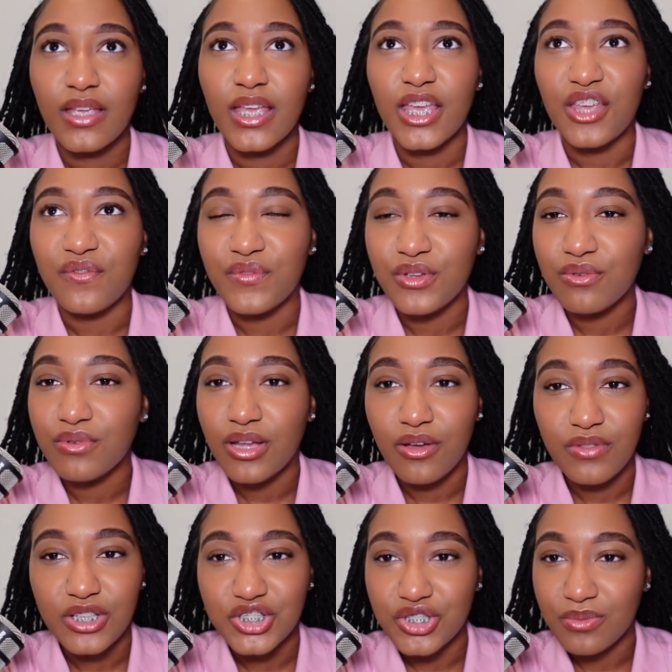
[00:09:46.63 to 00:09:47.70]
If you know
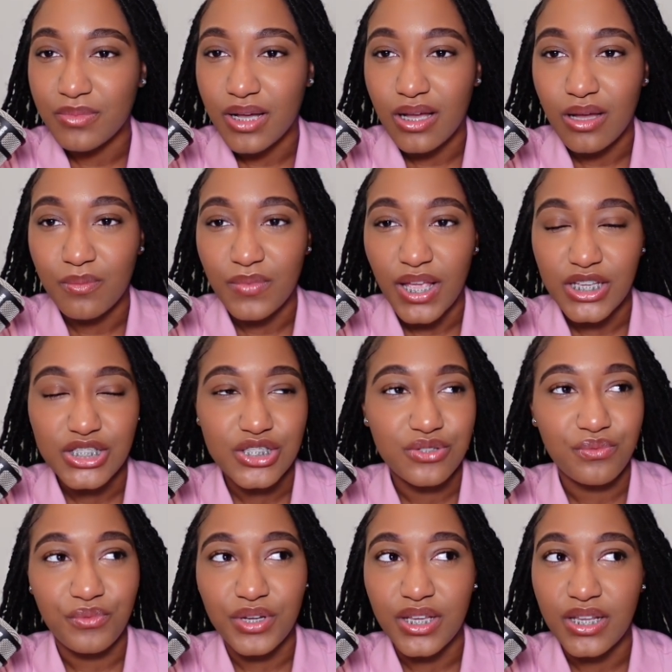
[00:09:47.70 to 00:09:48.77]
that your mom likes to
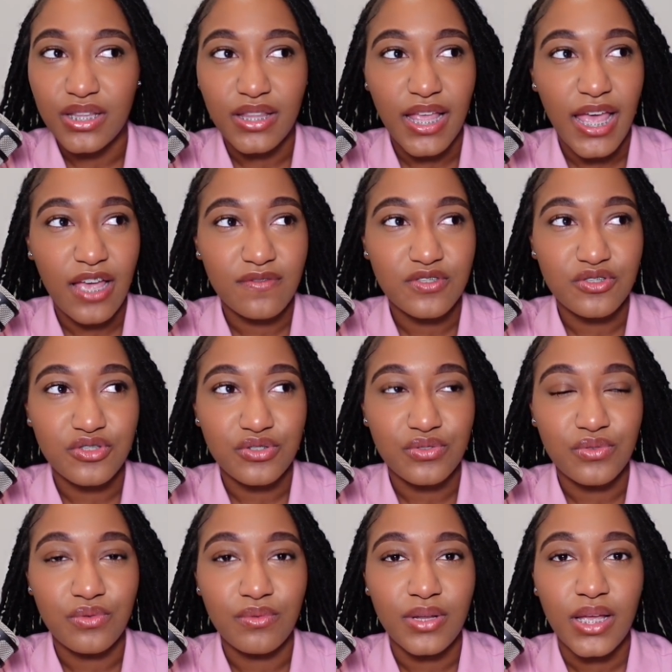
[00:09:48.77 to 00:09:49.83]
read in the
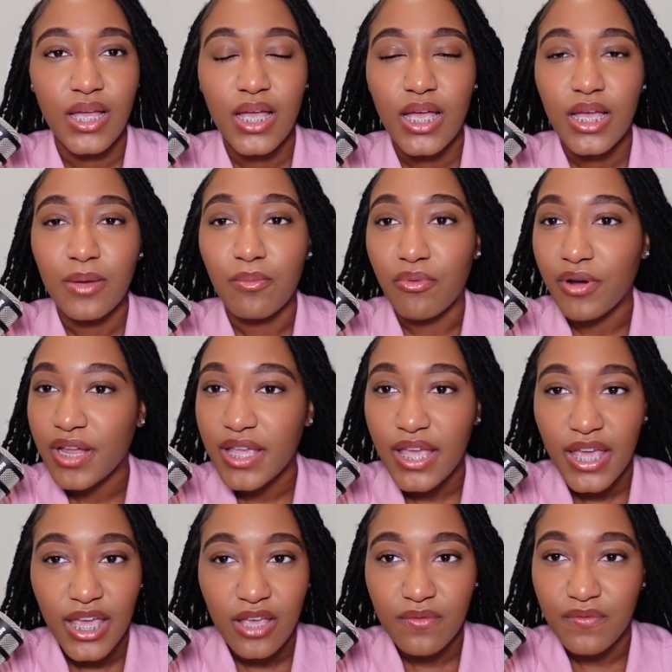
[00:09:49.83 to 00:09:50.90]
afternoon, bring
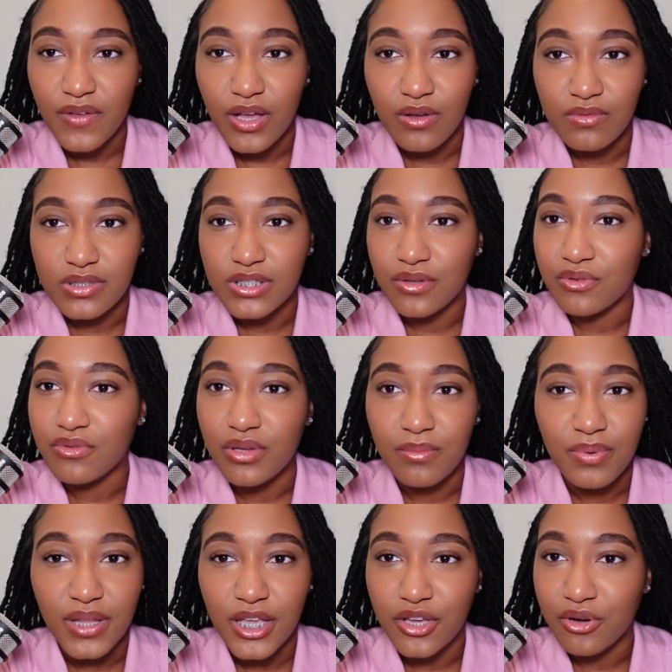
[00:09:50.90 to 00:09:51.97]
headphones so you can
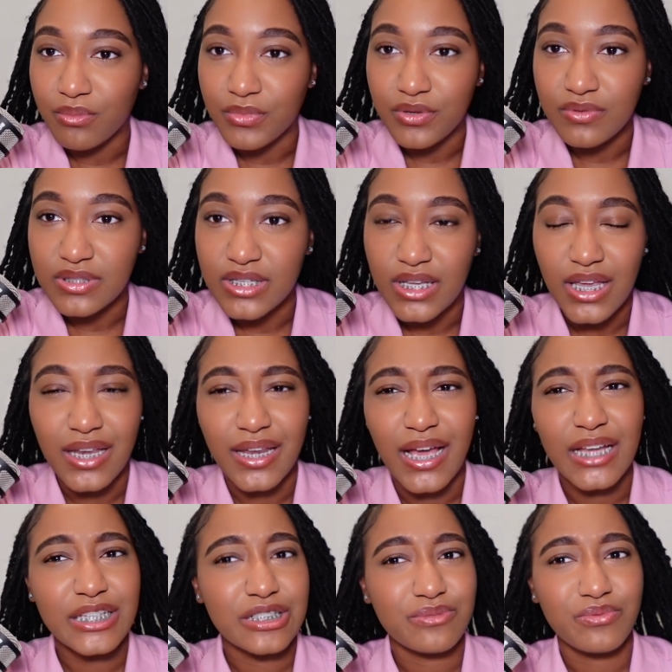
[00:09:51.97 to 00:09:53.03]
play your music and
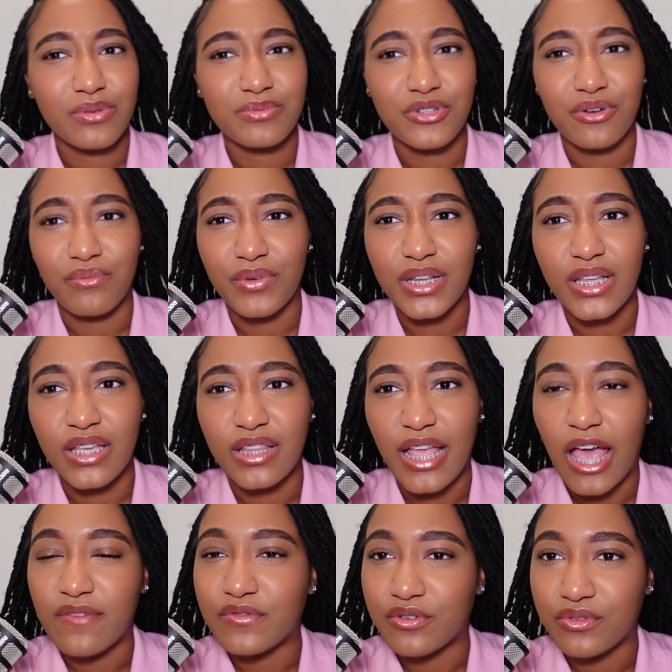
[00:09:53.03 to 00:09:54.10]
not disrupt her reading in the
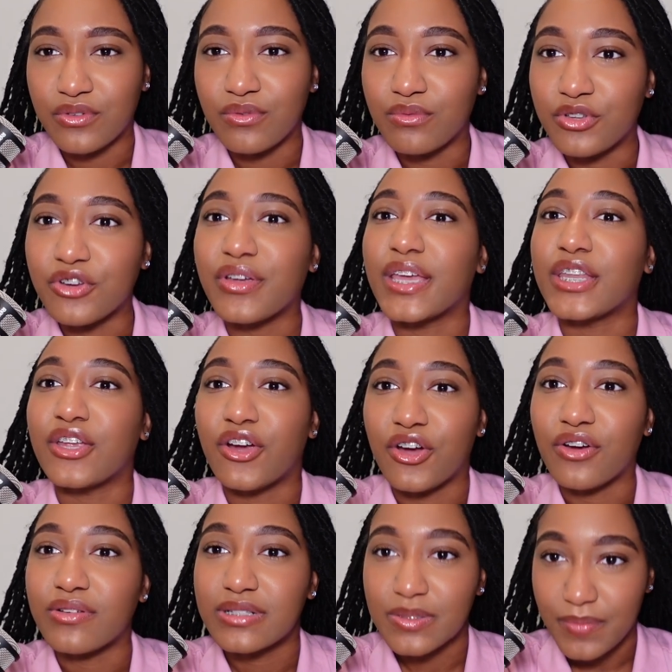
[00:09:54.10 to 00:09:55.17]
afternoon. You're in
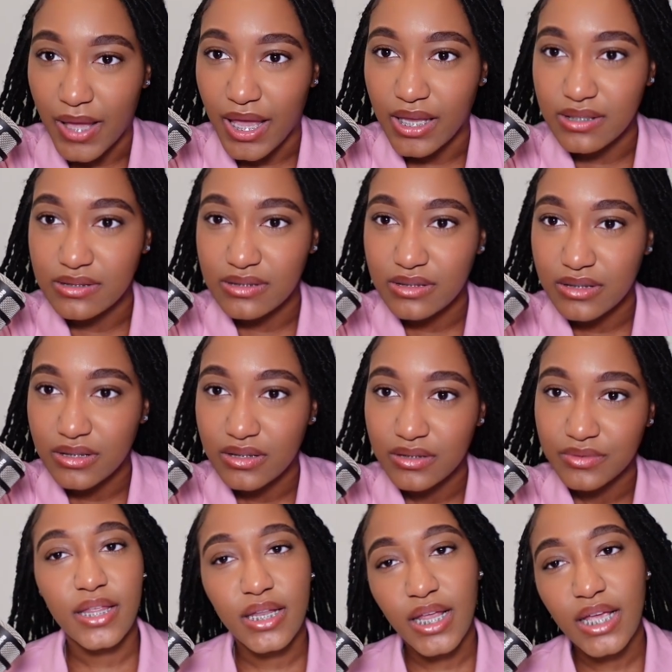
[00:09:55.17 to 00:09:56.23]
her space.
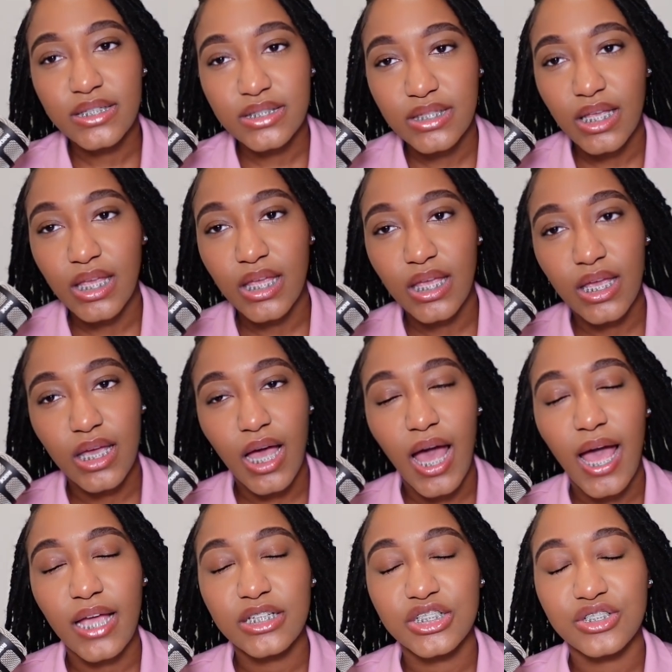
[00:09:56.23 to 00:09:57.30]
The next thing,
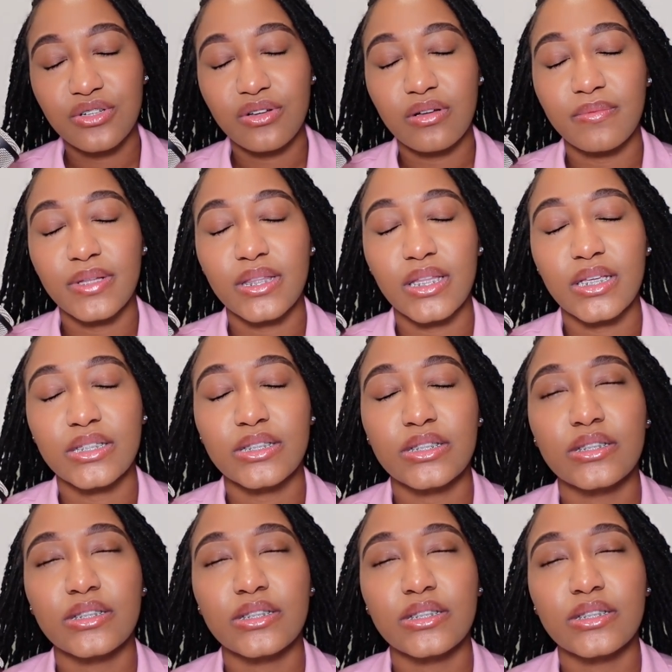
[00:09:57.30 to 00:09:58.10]
I struggle with this